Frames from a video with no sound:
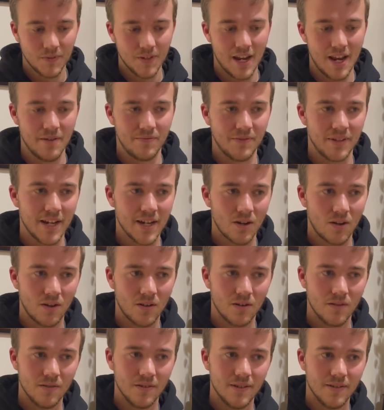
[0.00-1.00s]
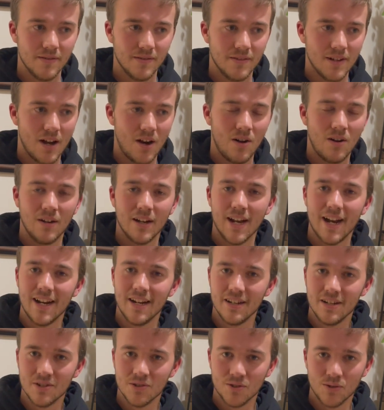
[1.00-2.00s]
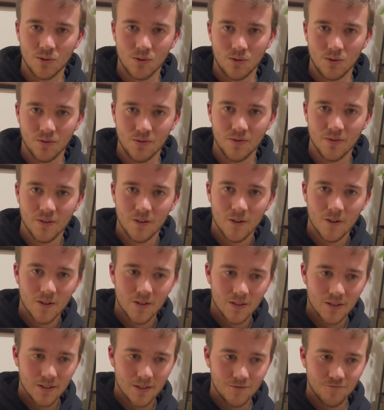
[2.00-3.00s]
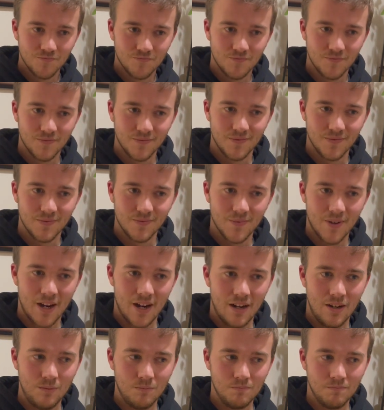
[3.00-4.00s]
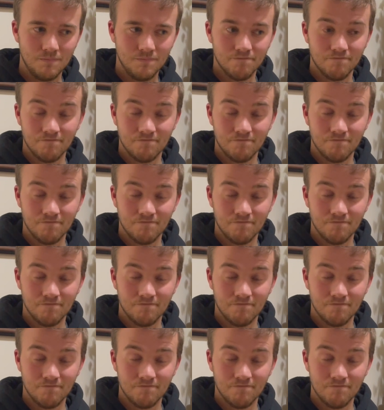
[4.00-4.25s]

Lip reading: If they are all 80 years old, the